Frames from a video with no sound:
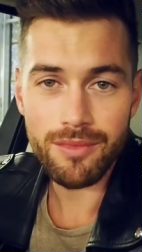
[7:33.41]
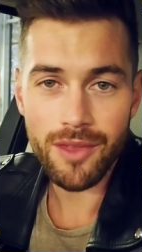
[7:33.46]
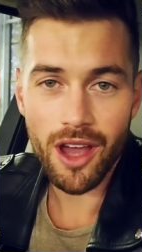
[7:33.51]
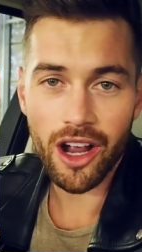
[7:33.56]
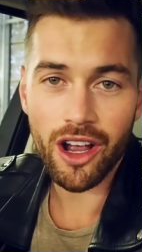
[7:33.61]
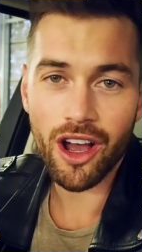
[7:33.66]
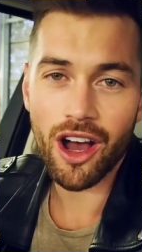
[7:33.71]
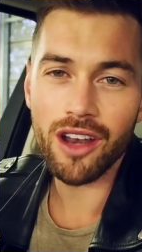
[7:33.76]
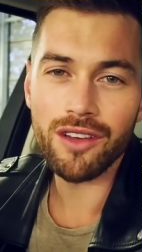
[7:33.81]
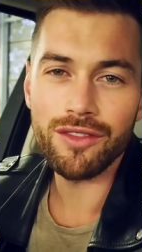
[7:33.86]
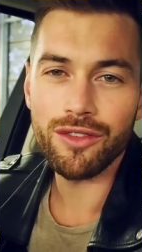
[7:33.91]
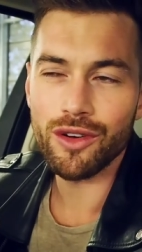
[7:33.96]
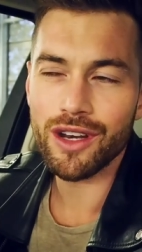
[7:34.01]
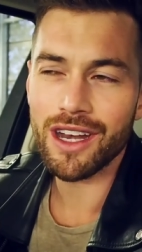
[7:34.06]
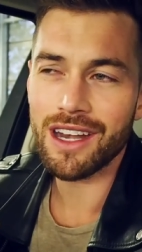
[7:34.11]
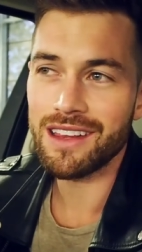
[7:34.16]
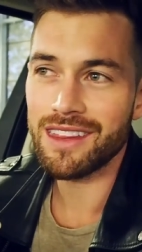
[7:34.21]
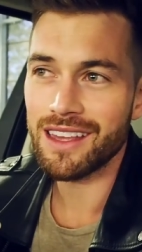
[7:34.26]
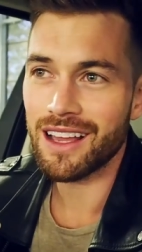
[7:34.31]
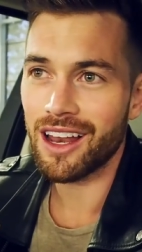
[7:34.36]
I can't afford
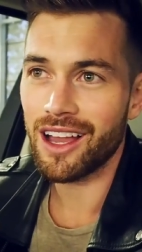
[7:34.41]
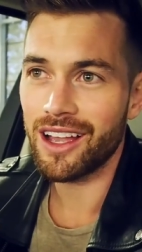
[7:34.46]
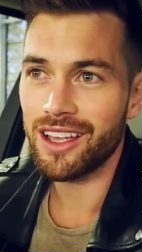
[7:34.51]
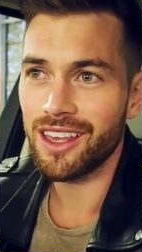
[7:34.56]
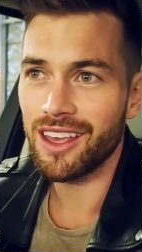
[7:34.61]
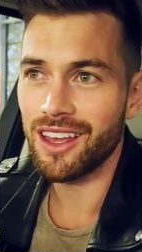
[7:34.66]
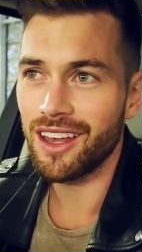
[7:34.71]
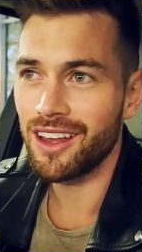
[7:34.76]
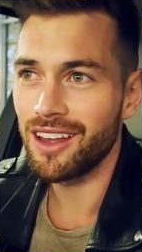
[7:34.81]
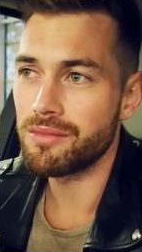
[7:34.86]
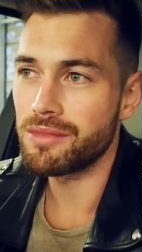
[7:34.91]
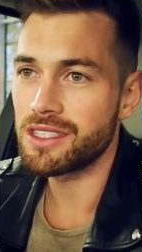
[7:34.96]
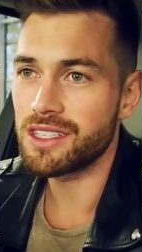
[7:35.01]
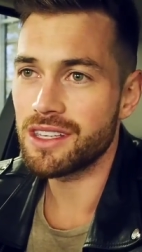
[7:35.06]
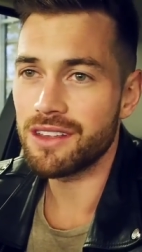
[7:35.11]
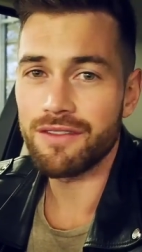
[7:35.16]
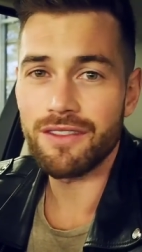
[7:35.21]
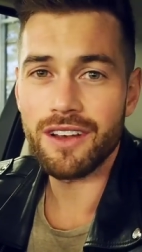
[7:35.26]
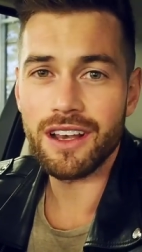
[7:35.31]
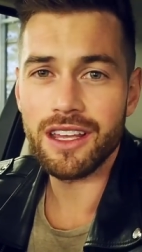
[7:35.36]
anything like a
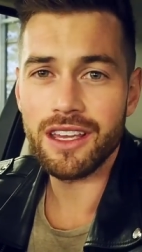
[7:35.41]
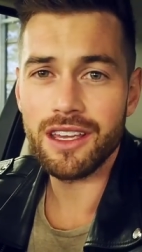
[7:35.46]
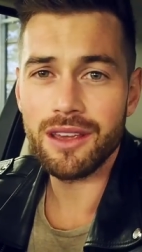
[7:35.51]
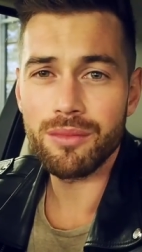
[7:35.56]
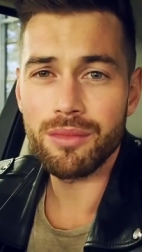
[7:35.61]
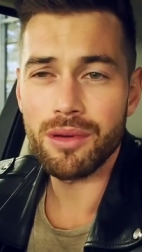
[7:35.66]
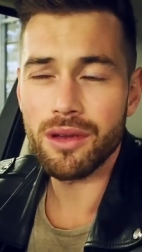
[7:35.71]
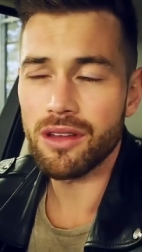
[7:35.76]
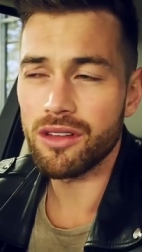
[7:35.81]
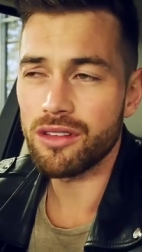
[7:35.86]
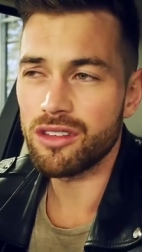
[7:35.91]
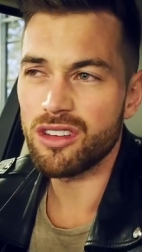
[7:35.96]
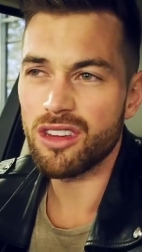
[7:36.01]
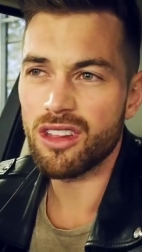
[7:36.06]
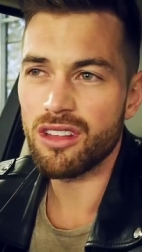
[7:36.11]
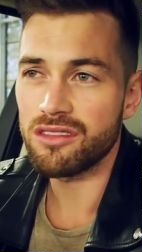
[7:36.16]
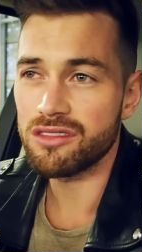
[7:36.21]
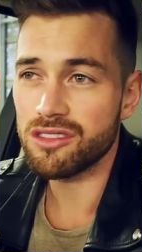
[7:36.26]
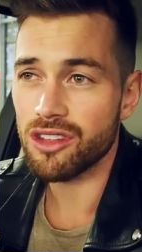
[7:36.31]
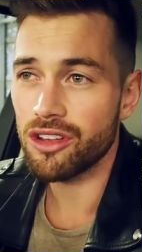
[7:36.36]
Patek Philippe,
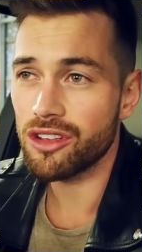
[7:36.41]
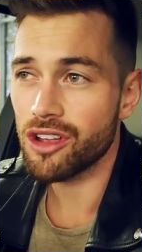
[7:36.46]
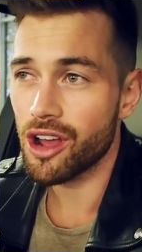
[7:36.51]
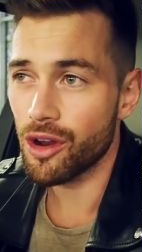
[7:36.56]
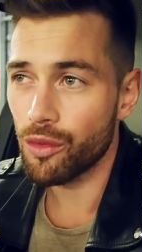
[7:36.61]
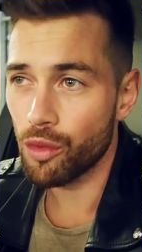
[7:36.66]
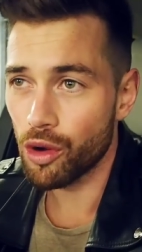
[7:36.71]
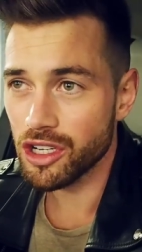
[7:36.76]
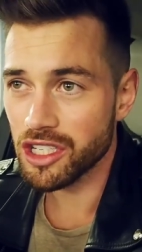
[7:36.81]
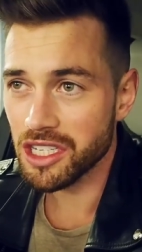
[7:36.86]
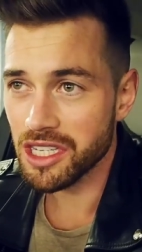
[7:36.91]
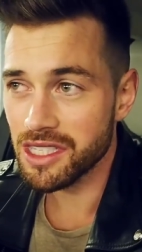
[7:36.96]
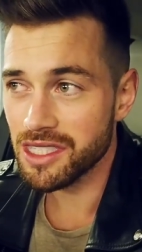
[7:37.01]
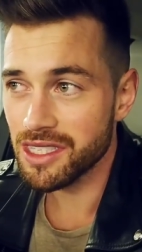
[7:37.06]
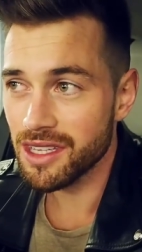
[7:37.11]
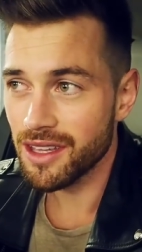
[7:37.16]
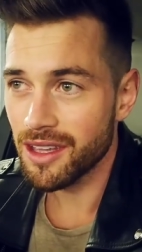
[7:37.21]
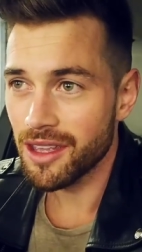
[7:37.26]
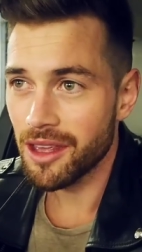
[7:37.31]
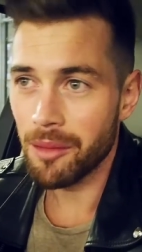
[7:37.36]
those, those kind of watches,
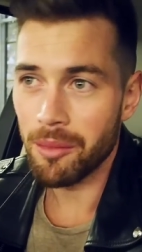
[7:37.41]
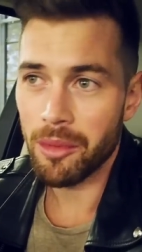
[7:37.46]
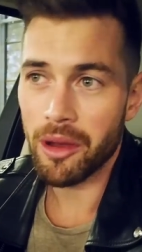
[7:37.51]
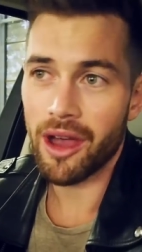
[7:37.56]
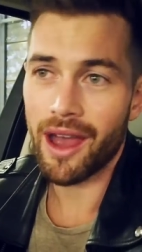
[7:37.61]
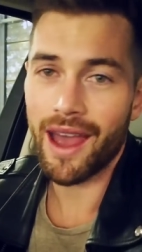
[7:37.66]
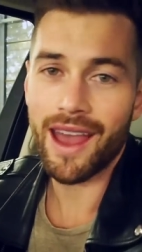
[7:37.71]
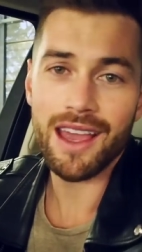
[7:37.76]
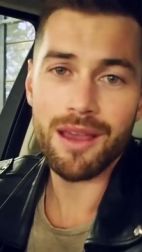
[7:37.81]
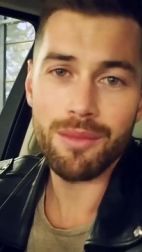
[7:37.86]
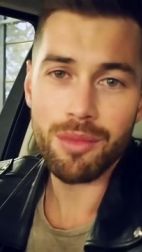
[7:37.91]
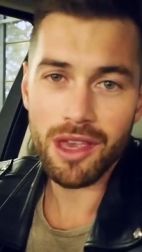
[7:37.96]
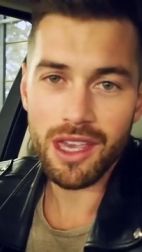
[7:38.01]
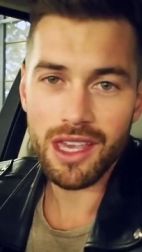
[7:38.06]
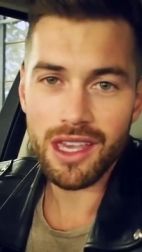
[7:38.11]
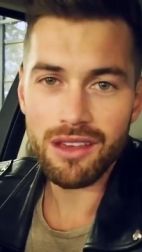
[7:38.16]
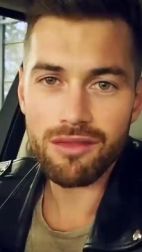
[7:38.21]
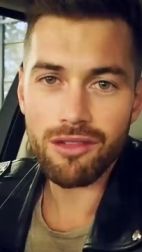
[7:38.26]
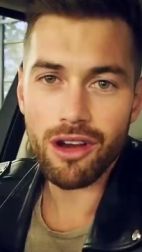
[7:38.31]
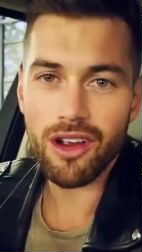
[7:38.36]
but AP,
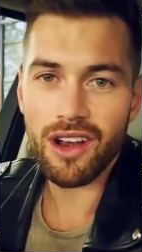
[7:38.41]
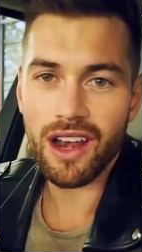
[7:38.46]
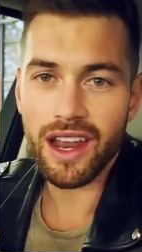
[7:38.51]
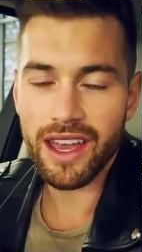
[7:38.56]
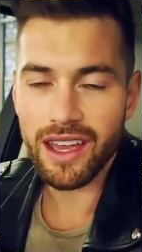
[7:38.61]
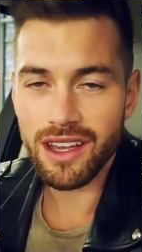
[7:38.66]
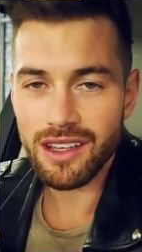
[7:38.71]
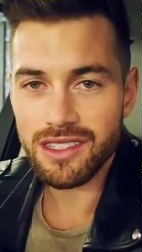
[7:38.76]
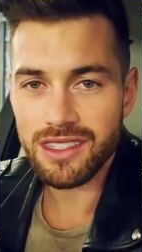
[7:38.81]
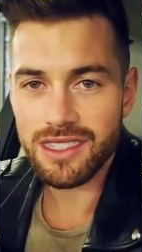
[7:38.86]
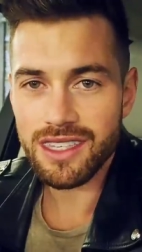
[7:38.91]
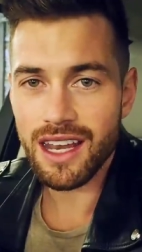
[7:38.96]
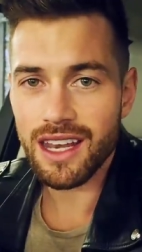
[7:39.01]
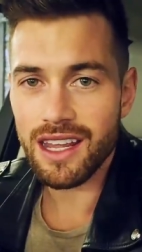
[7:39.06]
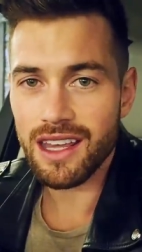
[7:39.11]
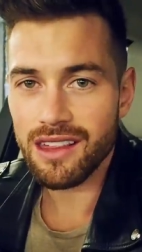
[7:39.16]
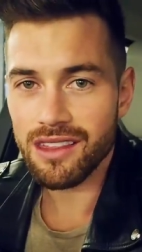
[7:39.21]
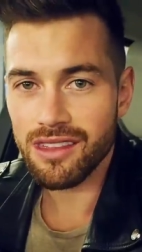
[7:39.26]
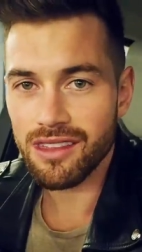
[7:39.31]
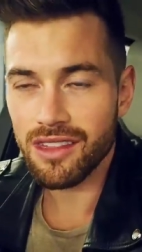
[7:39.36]
Rolex,
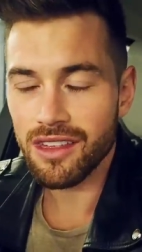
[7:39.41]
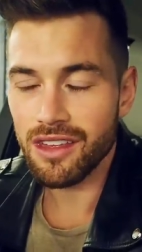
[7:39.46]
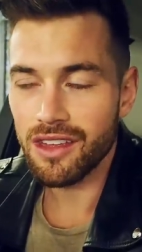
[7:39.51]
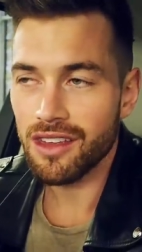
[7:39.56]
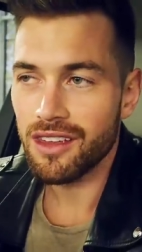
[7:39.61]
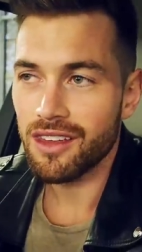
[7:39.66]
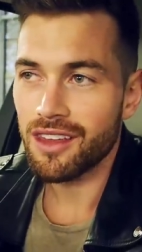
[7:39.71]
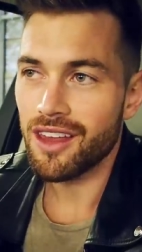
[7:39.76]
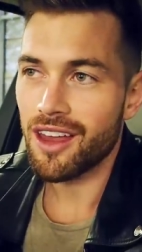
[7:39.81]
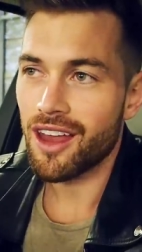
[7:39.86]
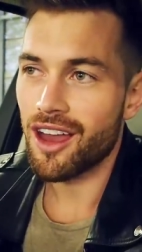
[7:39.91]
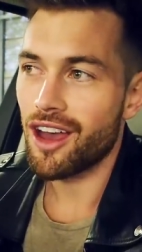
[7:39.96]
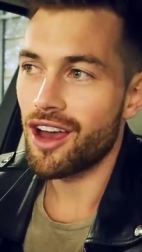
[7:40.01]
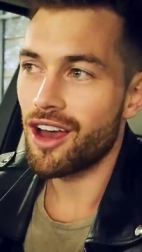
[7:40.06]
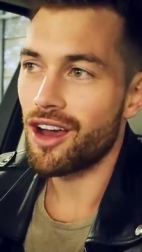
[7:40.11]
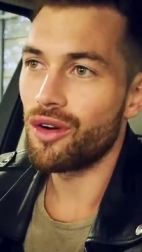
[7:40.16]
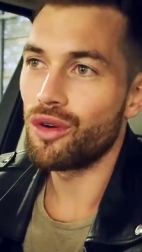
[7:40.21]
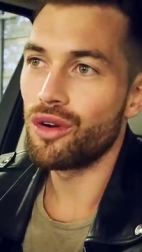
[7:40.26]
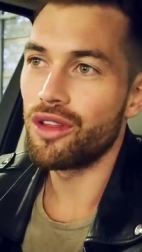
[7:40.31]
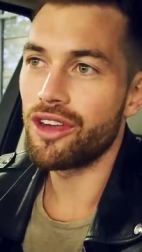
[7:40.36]
Zenith,
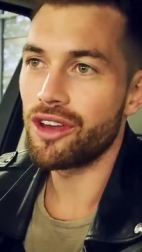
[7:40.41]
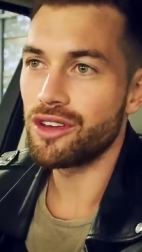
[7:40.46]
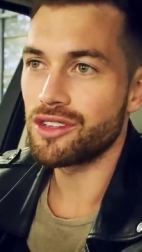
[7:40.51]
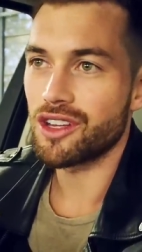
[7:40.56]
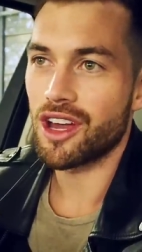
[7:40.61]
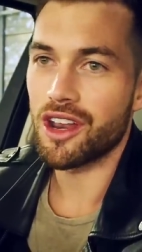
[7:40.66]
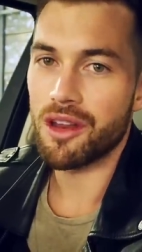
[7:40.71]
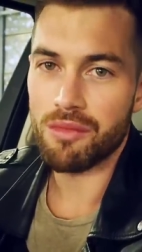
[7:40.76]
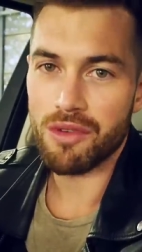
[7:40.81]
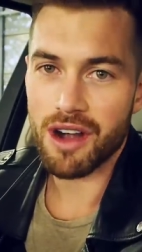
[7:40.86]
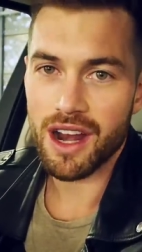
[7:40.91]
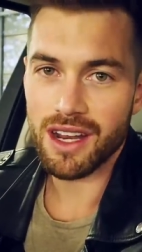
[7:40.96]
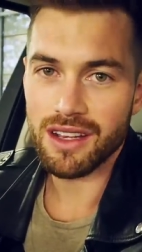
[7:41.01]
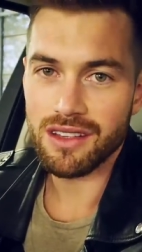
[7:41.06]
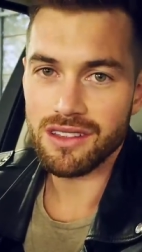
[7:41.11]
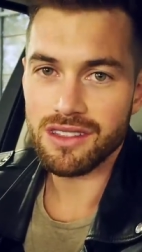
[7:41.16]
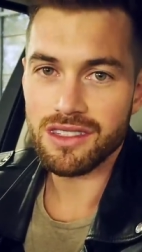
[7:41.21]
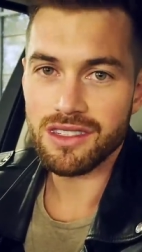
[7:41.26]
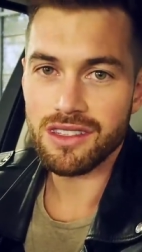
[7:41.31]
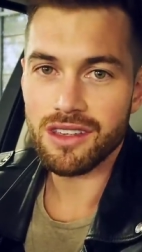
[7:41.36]
uh, all of those kind of
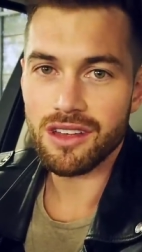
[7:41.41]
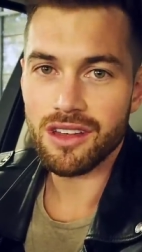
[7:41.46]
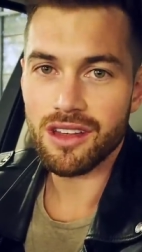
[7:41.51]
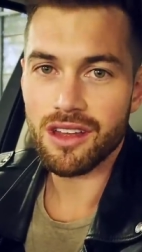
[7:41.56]
brands,